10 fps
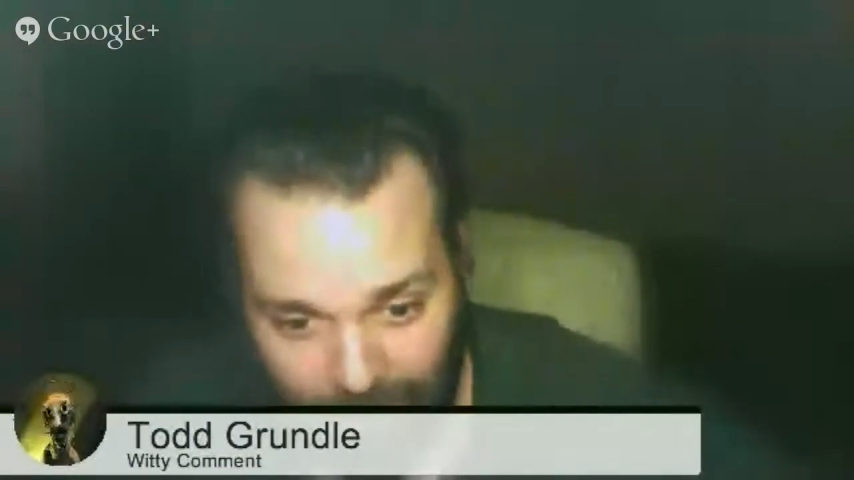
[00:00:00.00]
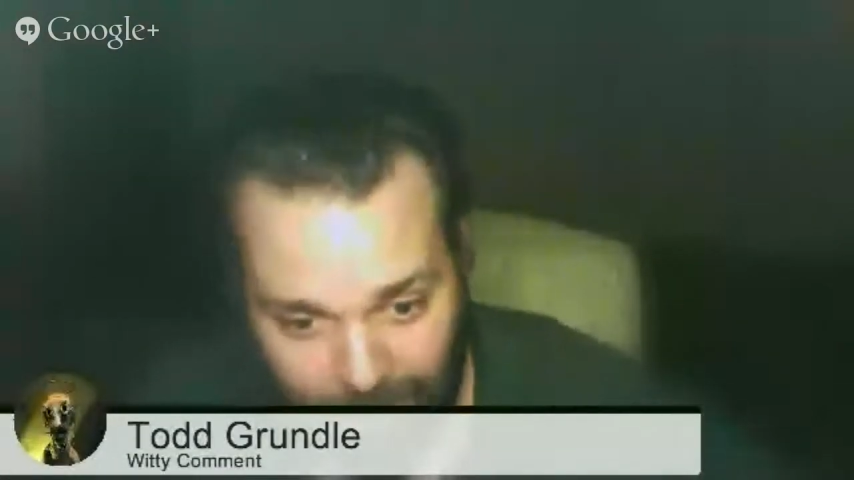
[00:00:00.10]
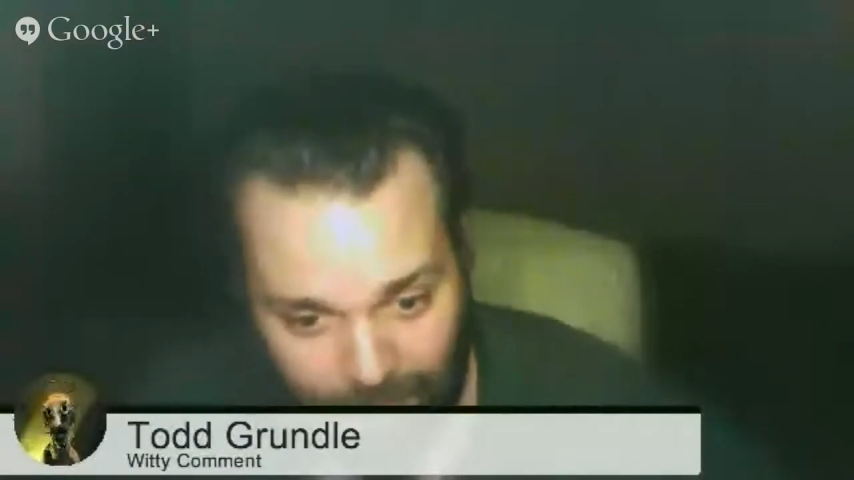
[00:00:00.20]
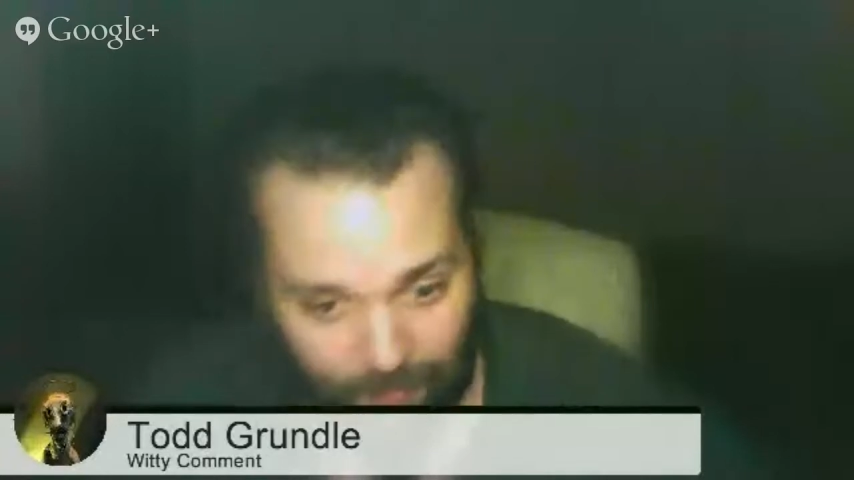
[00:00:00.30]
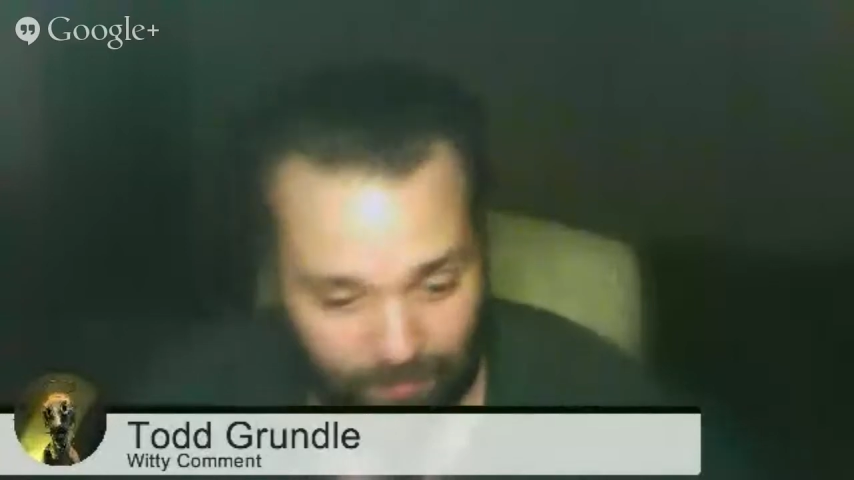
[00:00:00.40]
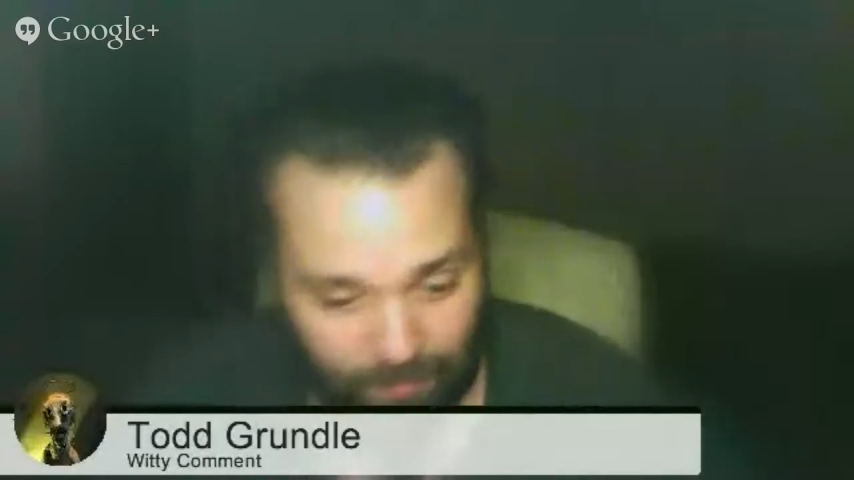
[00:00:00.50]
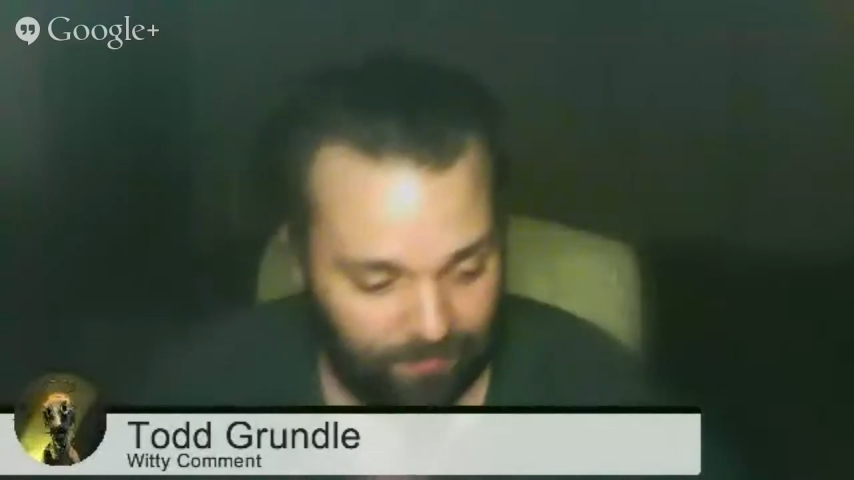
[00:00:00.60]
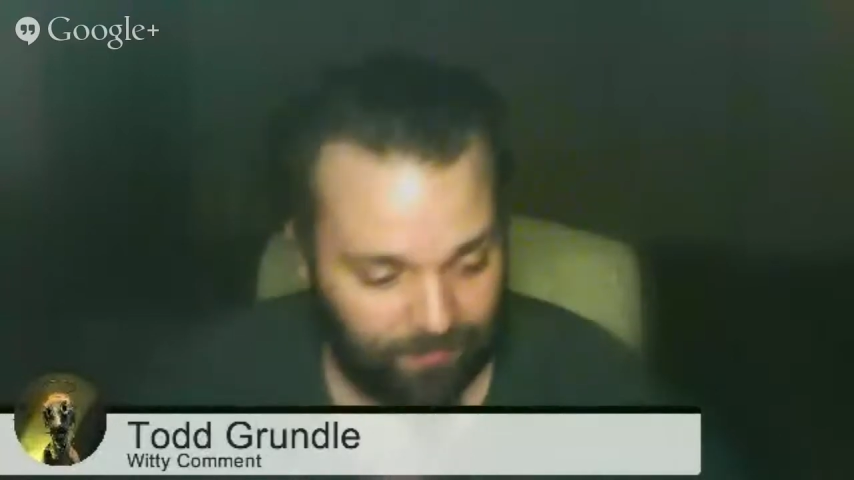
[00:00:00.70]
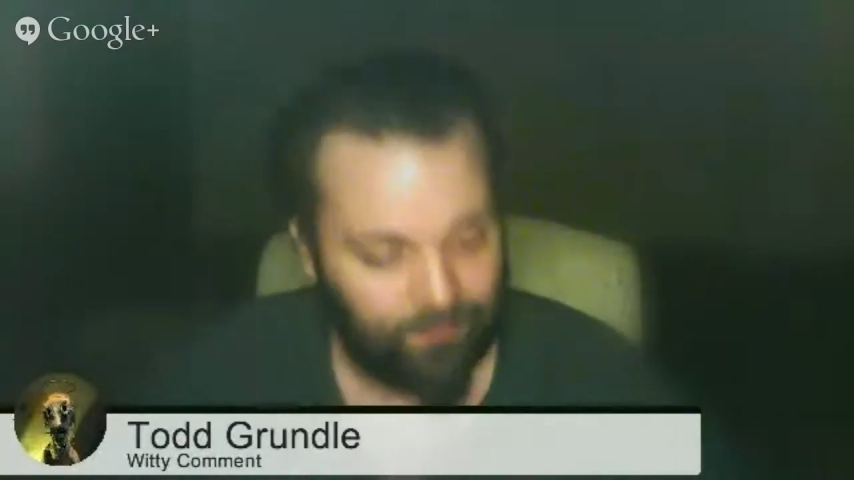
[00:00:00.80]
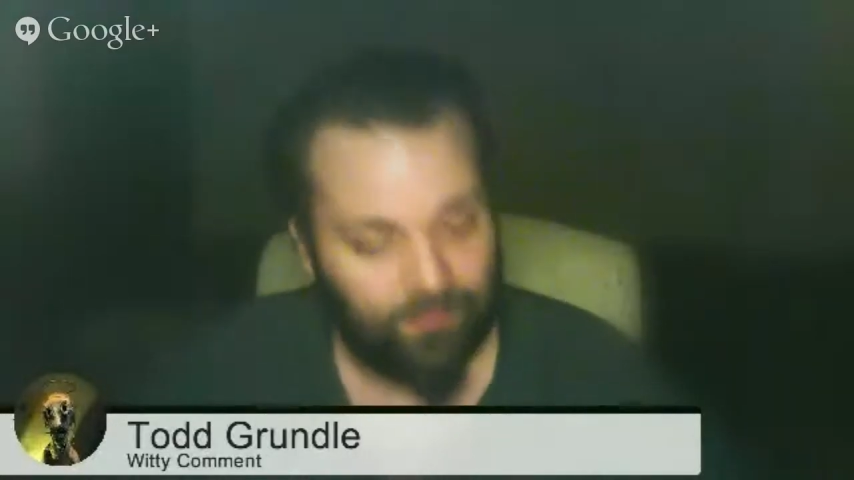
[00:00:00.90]
bored
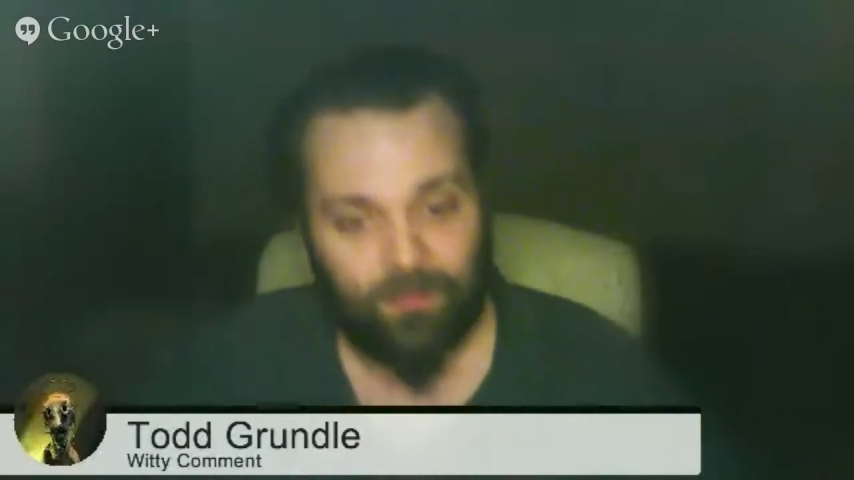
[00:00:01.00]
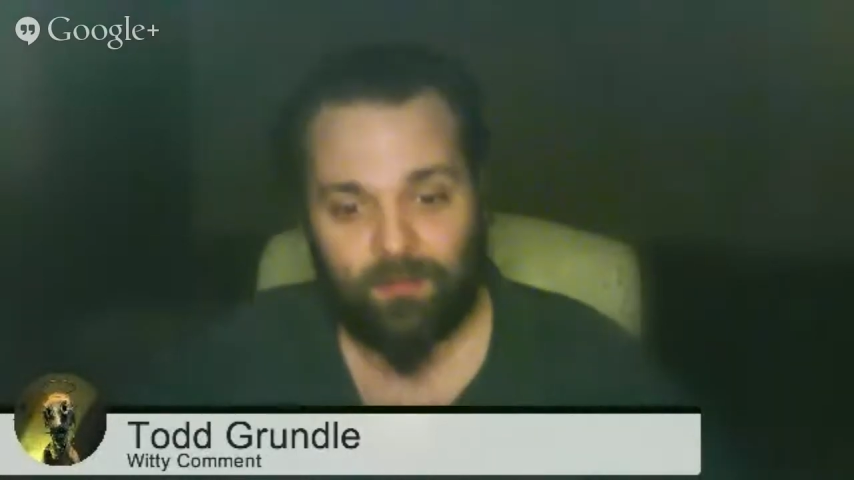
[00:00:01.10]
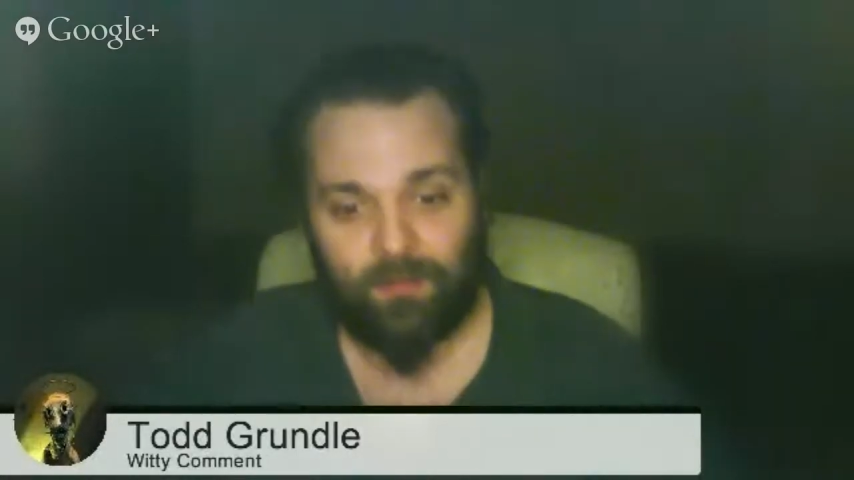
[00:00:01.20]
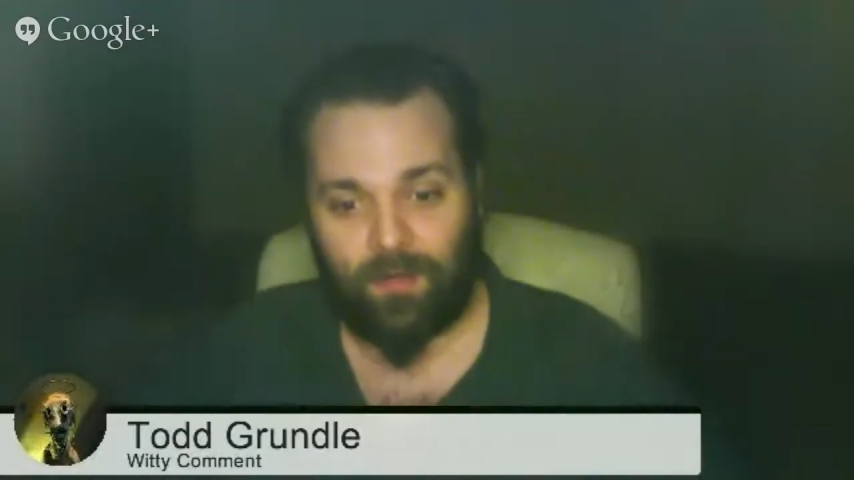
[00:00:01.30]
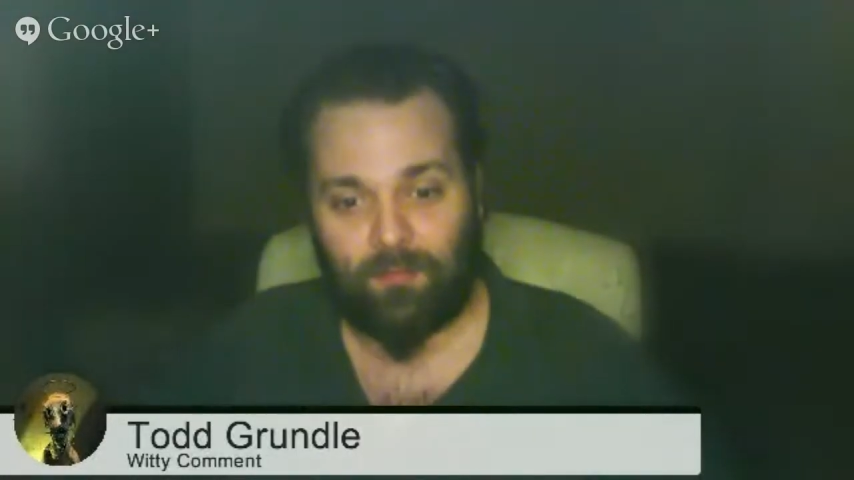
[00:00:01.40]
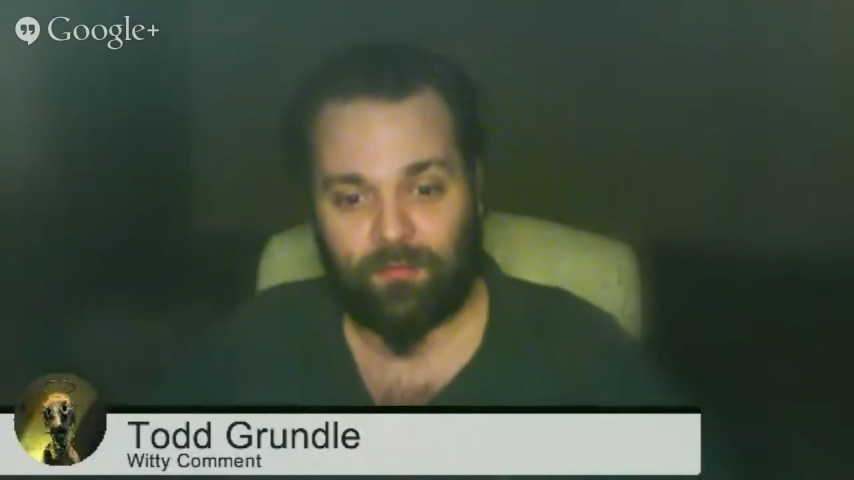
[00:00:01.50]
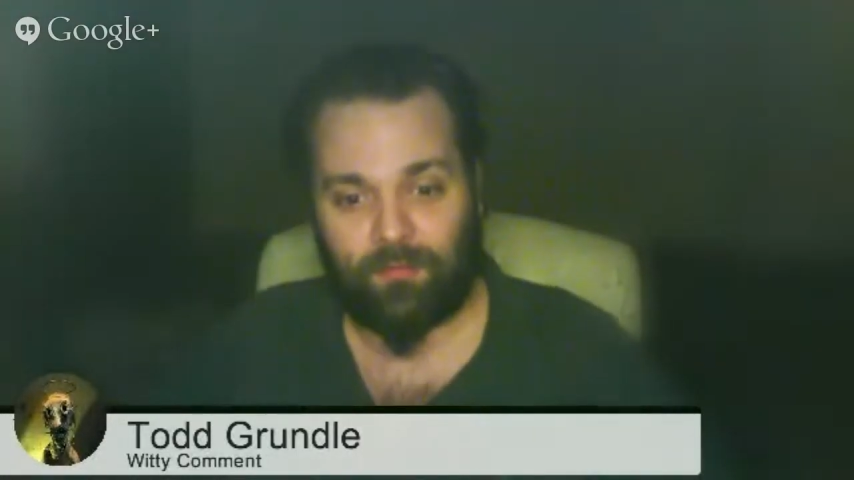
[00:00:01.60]
and Tom